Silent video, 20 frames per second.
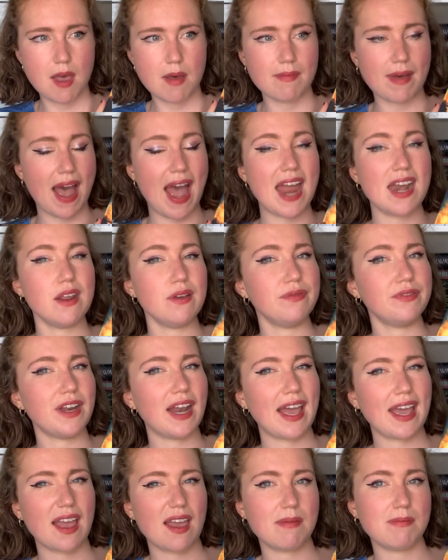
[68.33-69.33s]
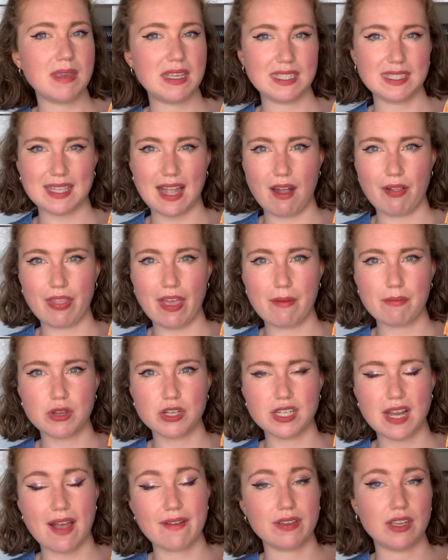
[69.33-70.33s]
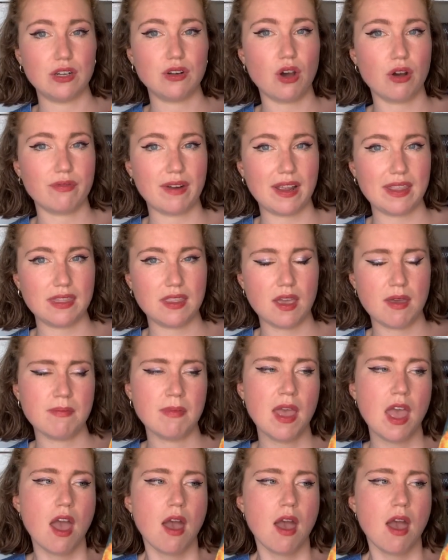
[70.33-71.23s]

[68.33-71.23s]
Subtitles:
But I didn't feel like I missed out that much having not read them.